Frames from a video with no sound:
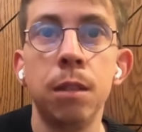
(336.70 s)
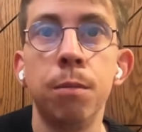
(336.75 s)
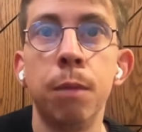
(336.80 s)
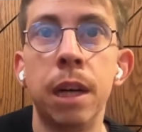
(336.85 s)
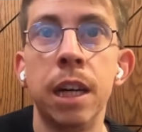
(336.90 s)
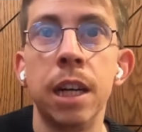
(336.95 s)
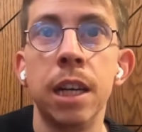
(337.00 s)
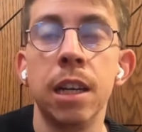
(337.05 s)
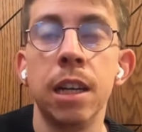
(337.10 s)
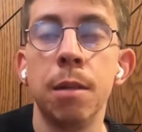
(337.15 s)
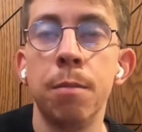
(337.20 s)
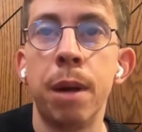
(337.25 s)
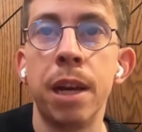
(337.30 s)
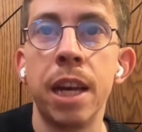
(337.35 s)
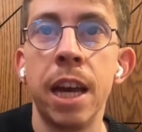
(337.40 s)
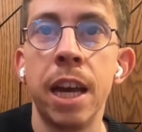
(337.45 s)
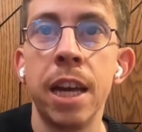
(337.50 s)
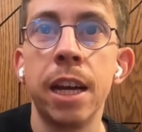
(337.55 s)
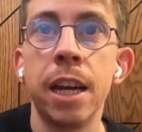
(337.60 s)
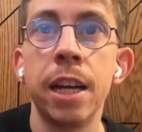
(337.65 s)
by
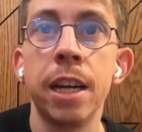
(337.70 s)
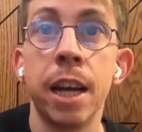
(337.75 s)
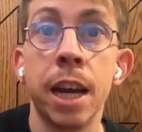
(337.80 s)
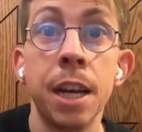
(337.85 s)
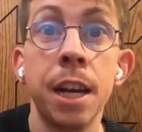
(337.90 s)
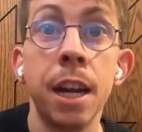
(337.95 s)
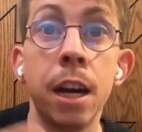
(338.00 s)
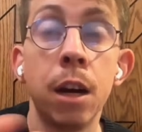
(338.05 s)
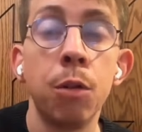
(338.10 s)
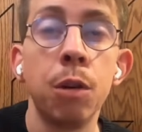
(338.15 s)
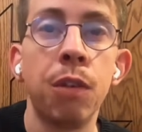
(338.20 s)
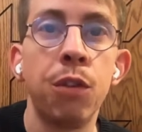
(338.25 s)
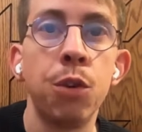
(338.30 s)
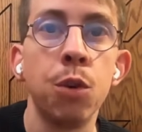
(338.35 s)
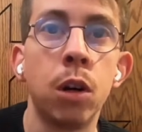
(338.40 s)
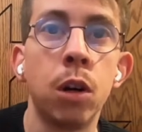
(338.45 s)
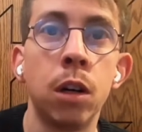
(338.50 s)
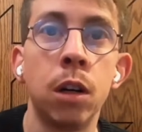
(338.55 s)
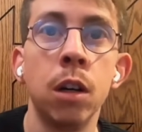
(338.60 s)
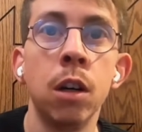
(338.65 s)
AI. And now if you
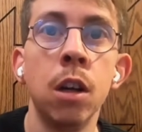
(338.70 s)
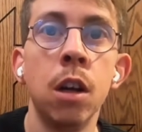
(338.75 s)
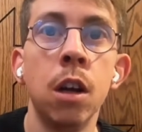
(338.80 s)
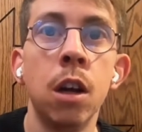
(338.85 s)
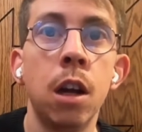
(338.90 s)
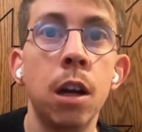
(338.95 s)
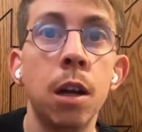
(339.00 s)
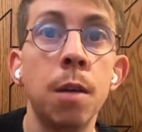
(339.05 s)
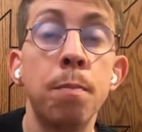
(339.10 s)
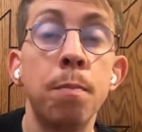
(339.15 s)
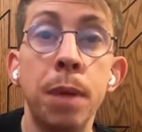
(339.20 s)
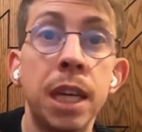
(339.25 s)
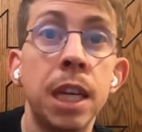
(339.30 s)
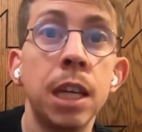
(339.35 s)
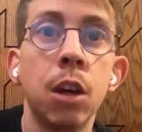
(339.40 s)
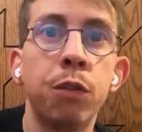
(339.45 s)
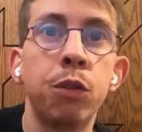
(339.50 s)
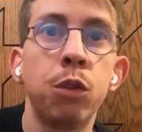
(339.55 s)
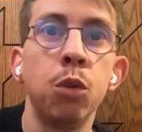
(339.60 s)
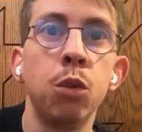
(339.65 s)
are big
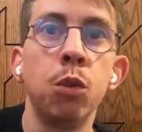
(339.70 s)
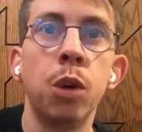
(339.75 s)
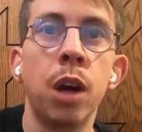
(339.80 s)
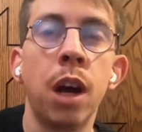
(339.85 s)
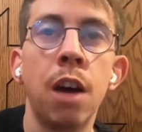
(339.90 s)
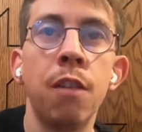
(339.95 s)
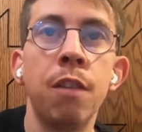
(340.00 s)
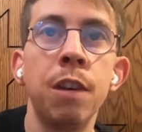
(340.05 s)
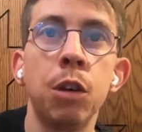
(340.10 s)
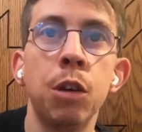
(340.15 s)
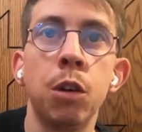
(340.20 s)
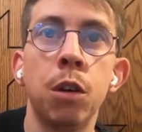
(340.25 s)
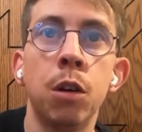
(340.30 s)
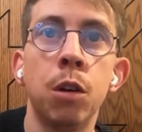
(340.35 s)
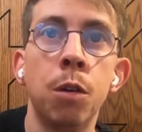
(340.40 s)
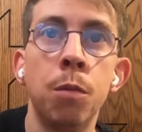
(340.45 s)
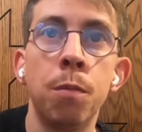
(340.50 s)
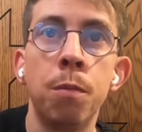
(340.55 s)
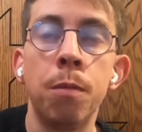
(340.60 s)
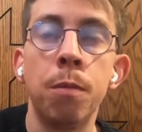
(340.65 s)
enough to having
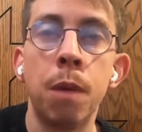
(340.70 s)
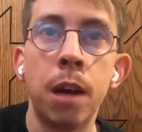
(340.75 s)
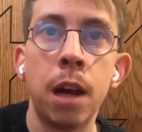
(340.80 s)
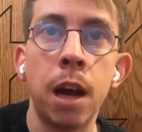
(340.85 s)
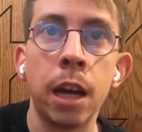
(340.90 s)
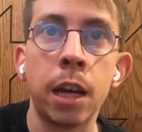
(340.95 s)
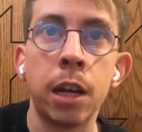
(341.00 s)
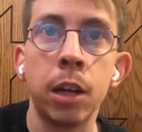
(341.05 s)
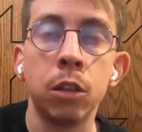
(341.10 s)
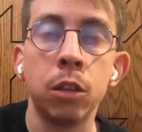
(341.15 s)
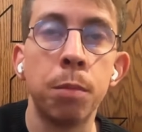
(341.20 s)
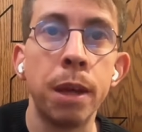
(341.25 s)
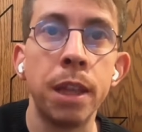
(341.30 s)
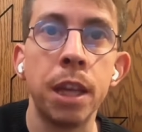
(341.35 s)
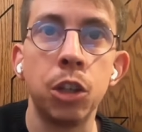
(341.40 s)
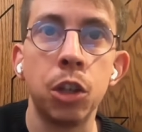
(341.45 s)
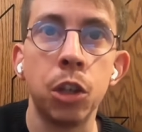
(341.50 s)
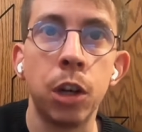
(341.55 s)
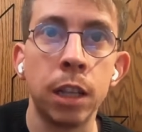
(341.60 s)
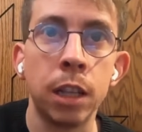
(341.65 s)
a account
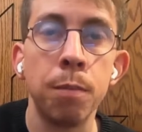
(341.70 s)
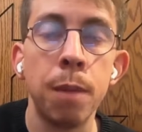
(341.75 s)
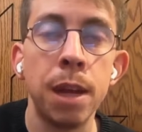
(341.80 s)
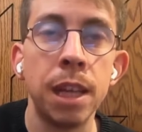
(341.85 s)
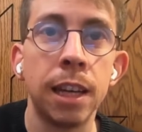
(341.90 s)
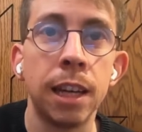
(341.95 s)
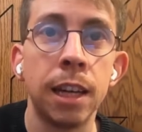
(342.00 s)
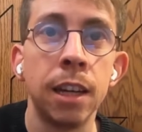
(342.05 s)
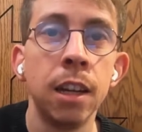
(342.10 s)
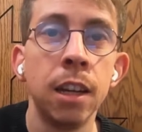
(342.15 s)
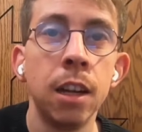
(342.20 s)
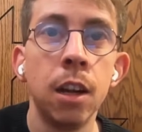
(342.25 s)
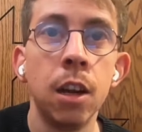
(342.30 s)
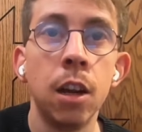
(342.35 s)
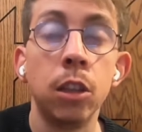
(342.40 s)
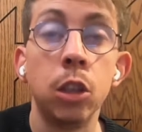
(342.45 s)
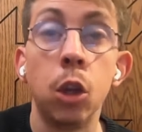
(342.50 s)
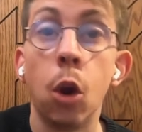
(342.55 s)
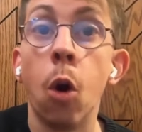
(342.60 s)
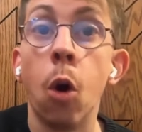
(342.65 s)
manager at Meta,
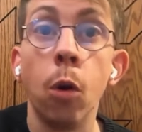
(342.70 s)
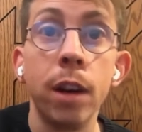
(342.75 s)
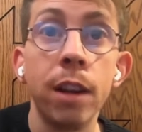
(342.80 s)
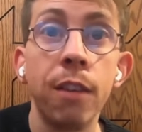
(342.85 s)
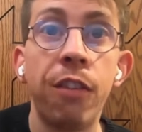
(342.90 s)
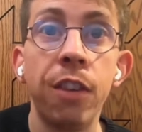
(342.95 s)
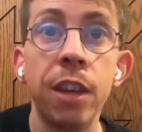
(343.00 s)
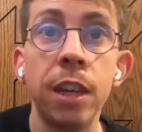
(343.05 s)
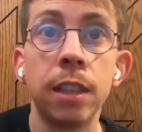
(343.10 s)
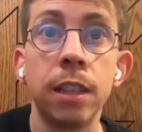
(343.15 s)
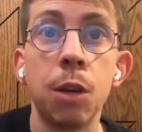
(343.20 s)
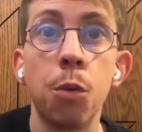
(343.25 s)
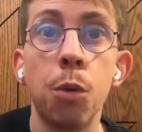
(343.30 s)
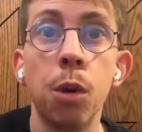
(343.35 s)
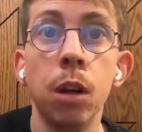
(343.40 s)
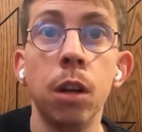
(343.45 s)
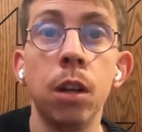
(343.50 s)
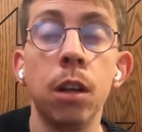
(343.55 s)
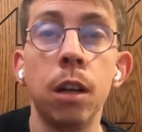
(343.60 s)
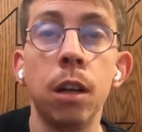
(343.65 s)
the only thing they
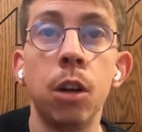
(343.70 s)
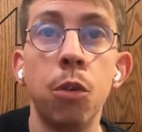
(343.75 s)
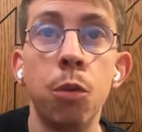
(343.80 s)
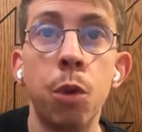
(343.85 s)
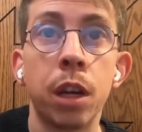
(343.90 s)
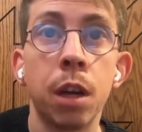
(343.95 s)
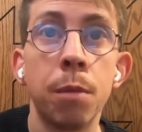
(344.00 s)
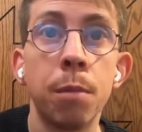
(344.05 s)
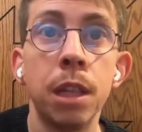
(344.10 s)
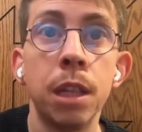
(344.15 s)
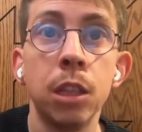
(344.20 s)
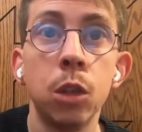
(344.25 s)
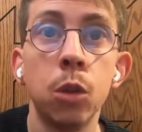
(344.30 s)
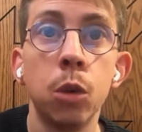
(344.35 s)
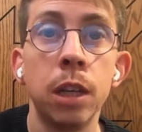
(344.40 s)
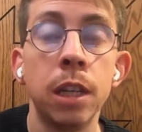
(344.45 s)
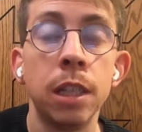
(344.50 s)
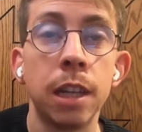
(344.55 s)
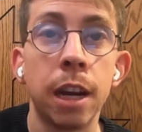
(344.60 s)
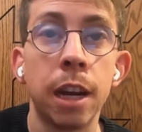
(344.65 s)
will recommend you
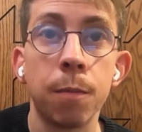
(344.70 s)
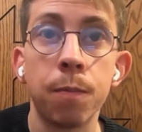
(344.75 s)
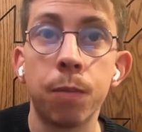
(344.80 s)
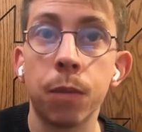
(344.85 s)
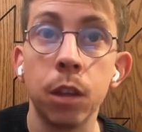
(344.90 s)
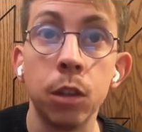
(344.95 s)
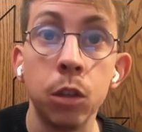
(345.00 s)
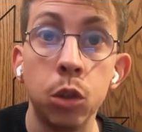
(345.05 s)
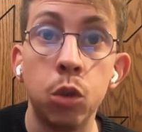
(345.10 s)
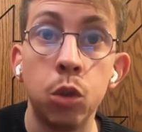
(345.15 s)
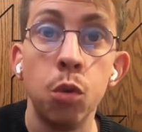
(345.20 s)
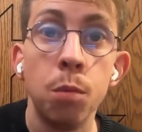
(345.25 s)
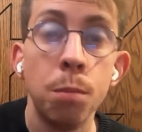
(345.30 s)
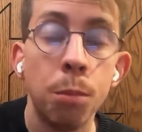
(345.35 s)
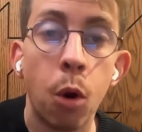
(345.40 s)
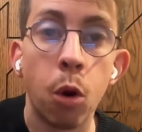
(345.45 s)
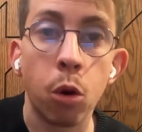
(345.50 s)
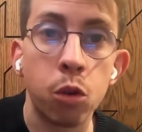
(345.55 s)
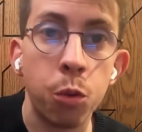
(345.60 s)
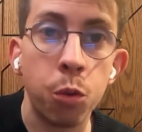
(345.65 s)
is like do
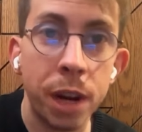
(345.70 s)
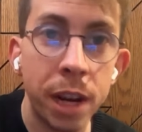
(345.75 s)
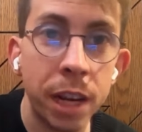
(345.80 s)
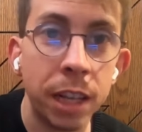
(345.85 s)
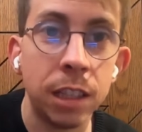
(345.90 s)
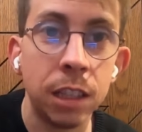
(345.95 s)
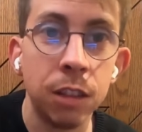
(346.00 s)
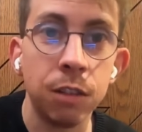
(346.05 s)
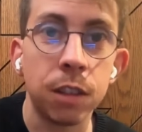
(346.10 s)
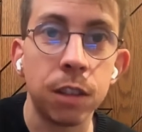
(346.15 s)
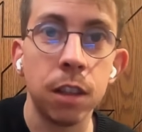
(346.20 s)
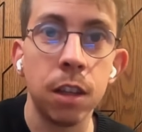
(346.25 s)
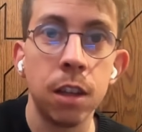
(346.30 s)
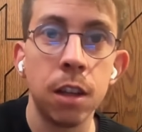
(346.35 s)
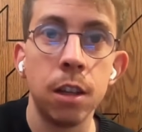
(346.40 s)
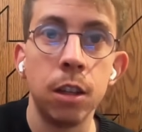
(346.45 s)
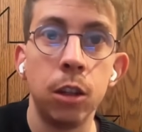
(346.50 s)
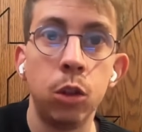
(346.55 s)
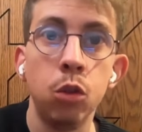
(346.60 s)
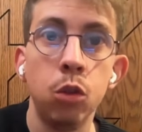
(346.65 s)
more creatives,
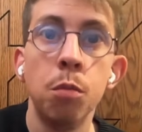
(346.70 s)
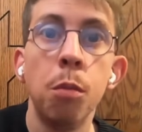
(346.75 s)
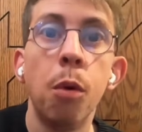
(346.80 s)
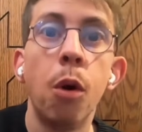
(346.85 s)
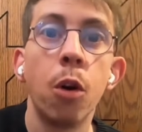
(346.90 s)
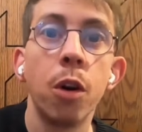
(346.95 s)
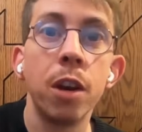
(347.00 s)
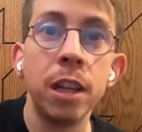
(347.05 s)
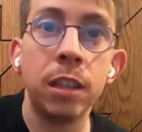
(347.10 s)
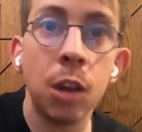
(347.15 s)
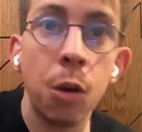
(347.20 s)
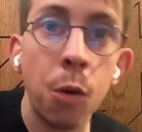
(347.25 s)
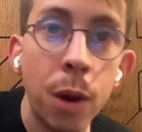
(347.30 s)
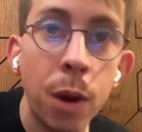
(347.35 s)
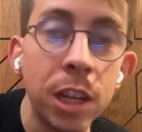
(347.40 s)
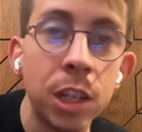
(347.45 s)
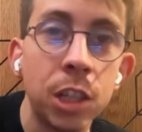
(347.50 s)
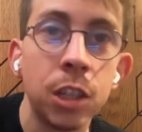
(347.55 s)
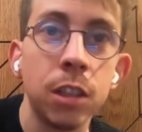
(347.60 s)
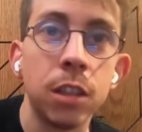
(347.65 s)
do more
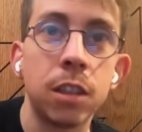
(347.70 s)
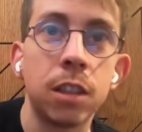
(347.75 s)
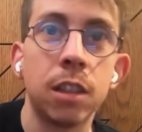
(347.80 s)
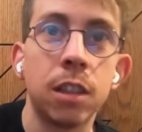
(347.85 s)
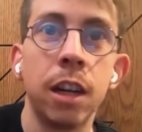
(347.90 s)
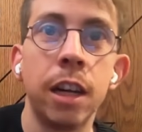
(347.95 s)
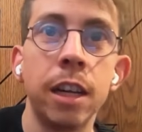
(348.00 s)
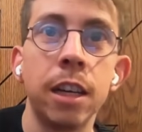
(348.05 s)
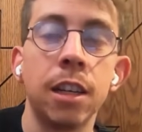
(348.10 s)
iterations.